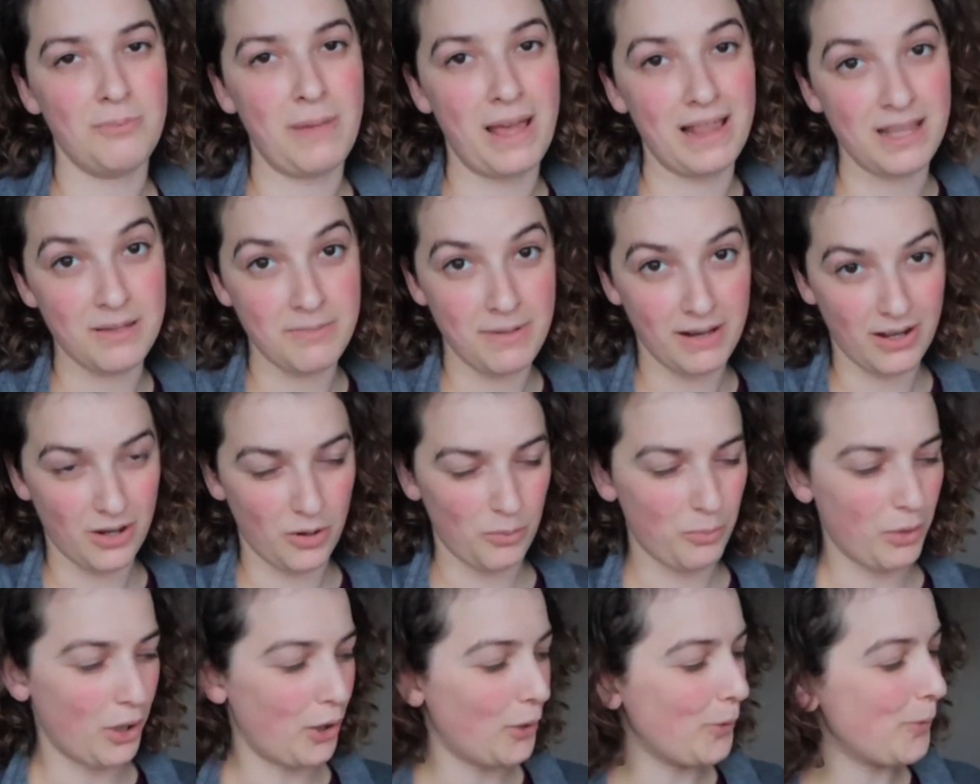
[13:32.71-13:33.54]

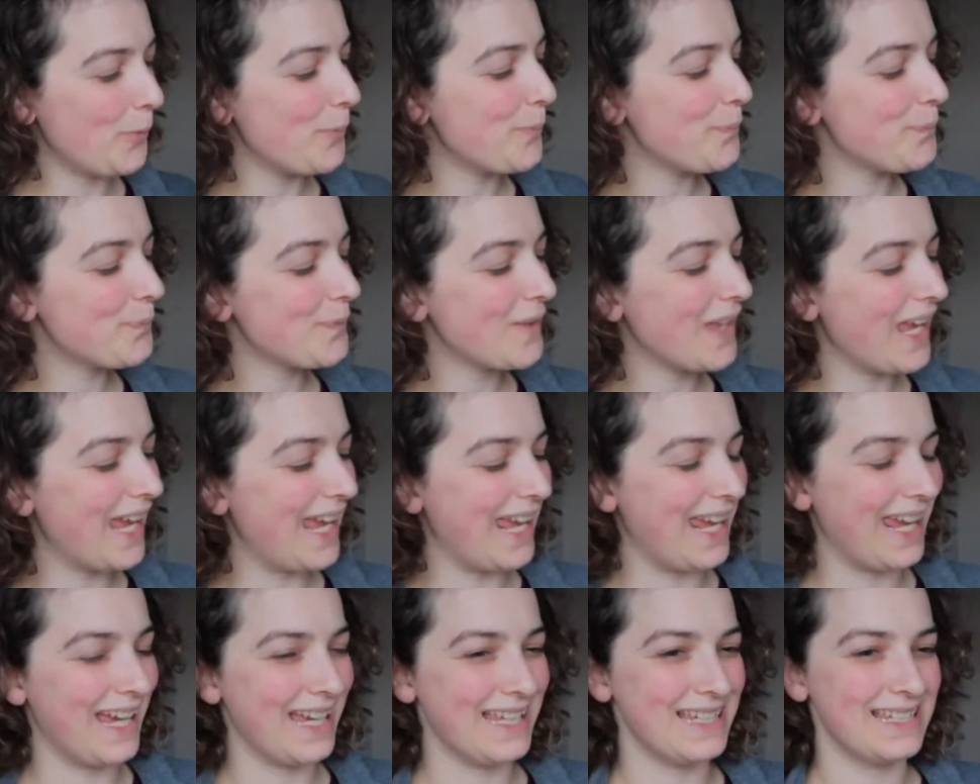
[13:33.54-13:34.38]
Ballybucklebow,
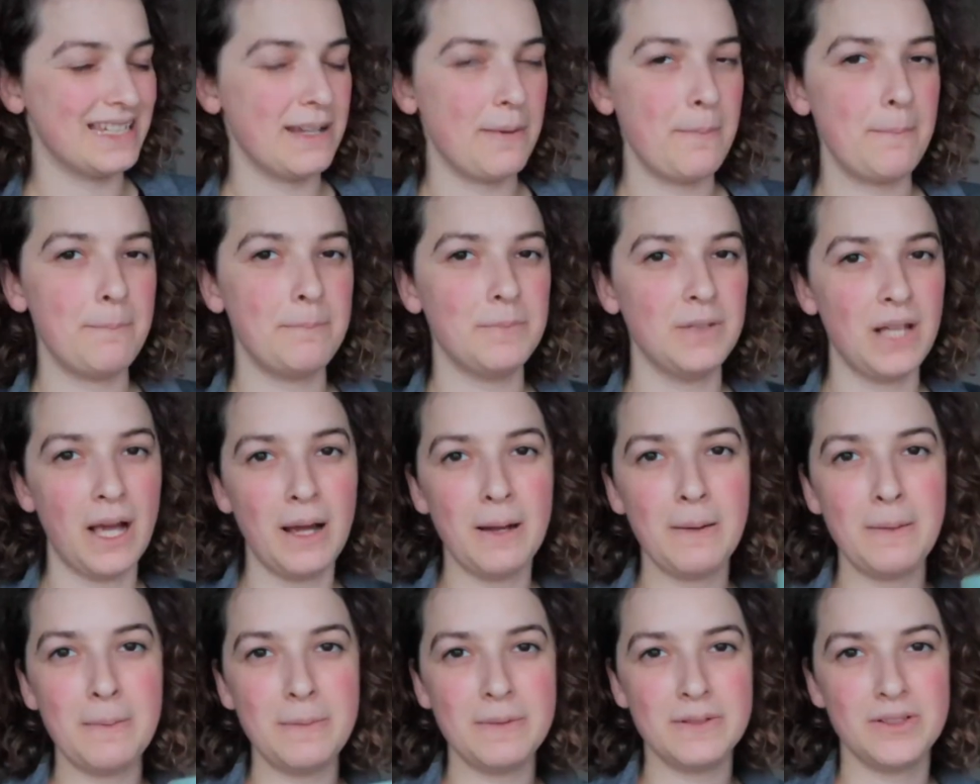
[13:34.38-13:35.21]
and
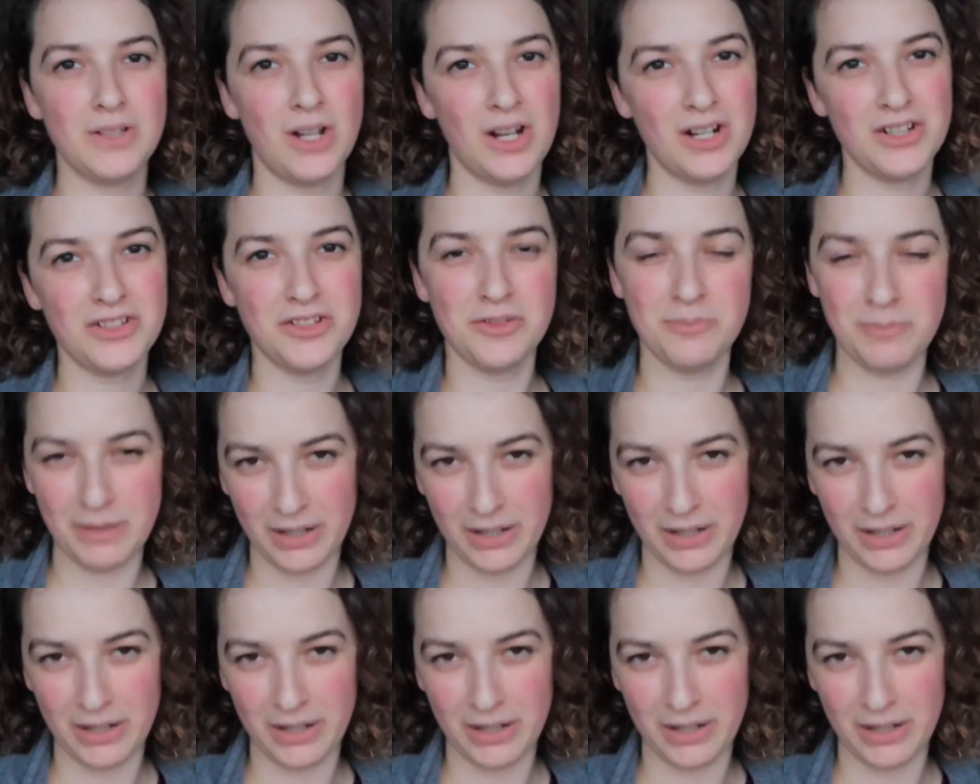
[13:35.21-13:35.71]
young Dr.